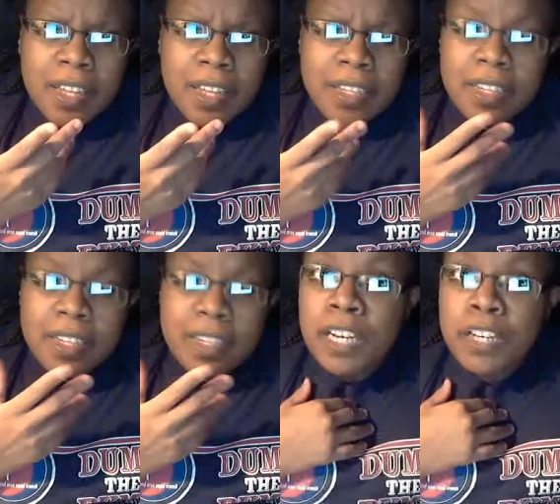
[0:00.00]
not
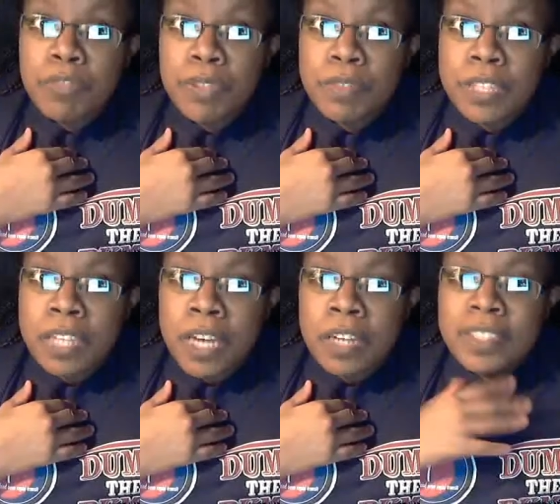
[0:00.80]
that I agree with
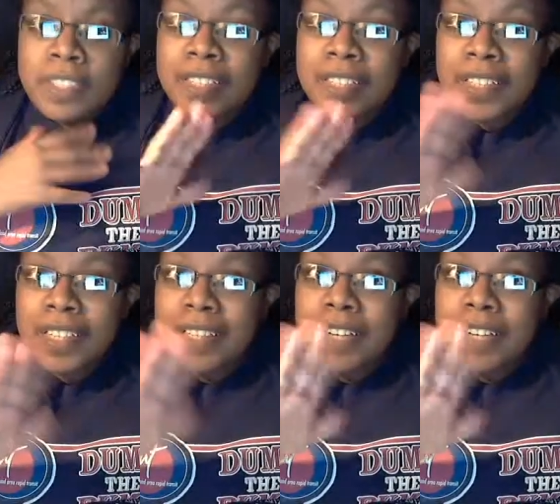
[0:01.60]
that, not that